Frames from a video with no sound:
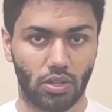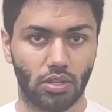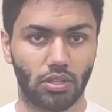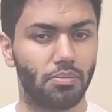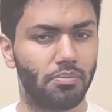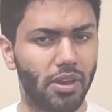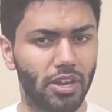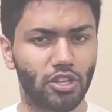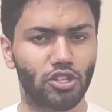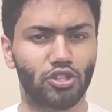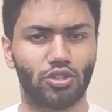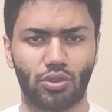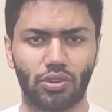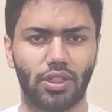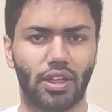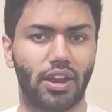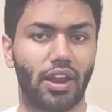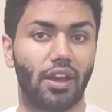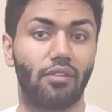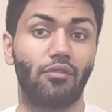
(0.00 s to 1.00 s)
to make sure
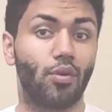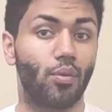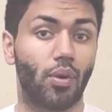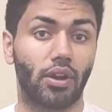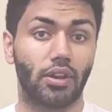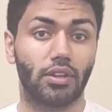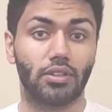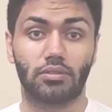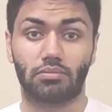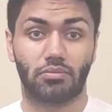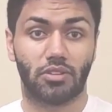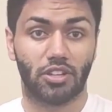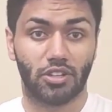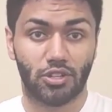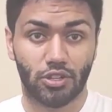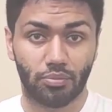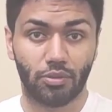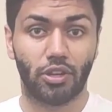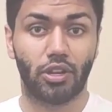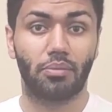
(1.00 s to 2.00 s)
that everyone is
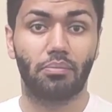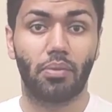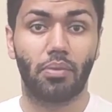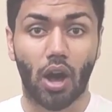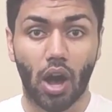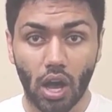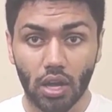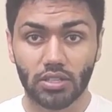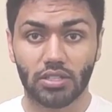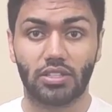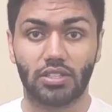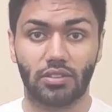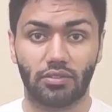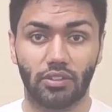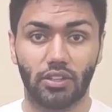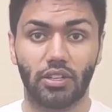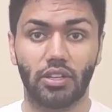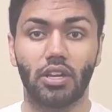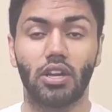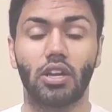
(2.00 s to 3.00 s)
contributing
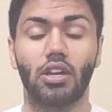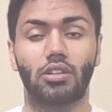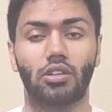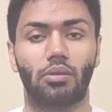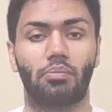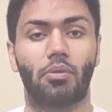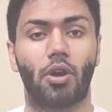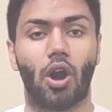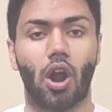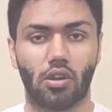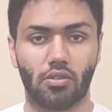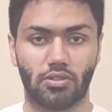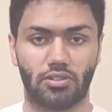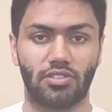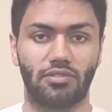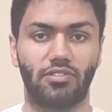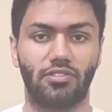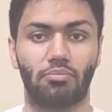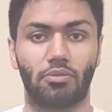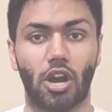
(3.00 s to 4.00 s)
positively to the progress
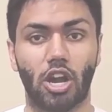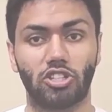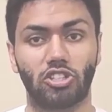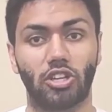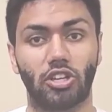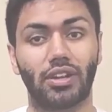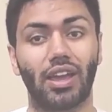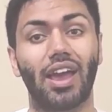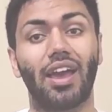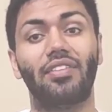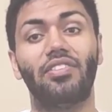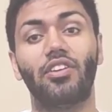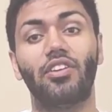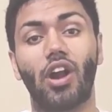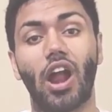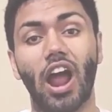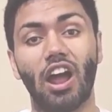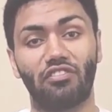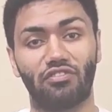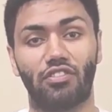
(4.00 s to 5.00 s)
of the project and
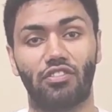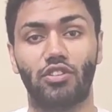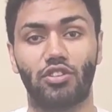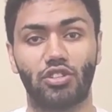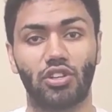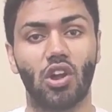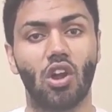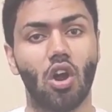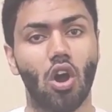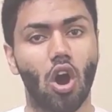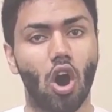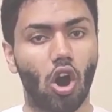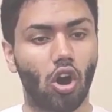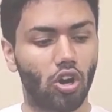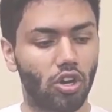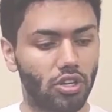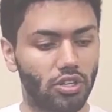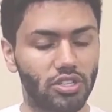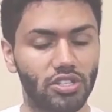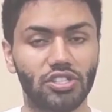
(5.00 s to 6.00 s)
their efforts
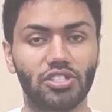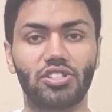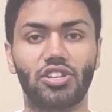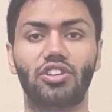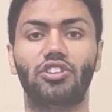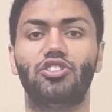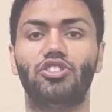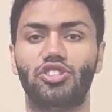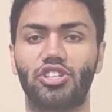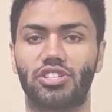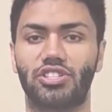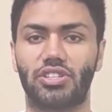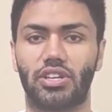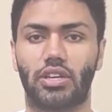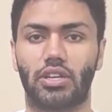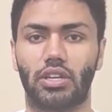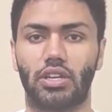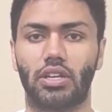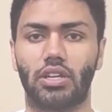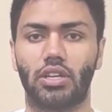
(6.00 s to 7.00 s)
are
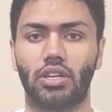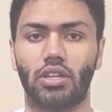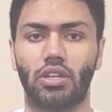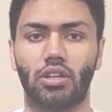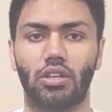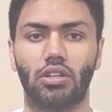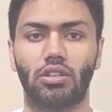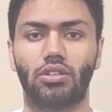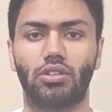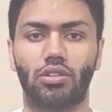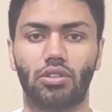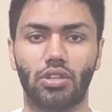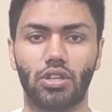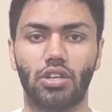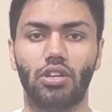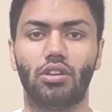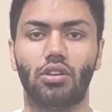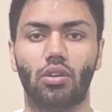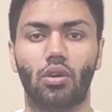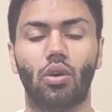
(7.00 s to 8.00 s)
synergistic to
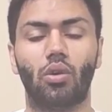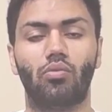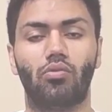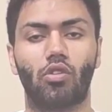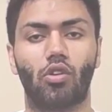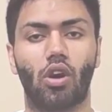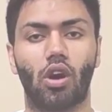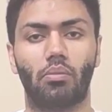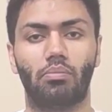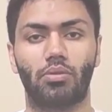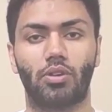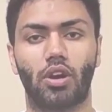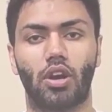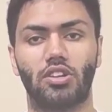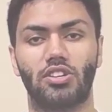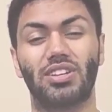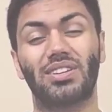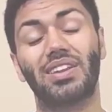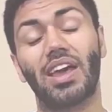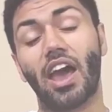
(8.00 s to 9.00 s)
the overall
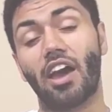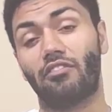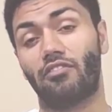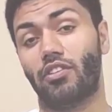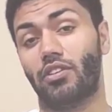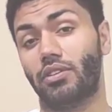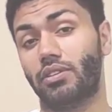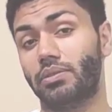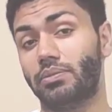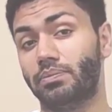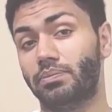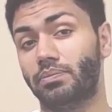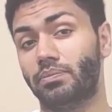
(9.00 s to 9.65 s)
project effort.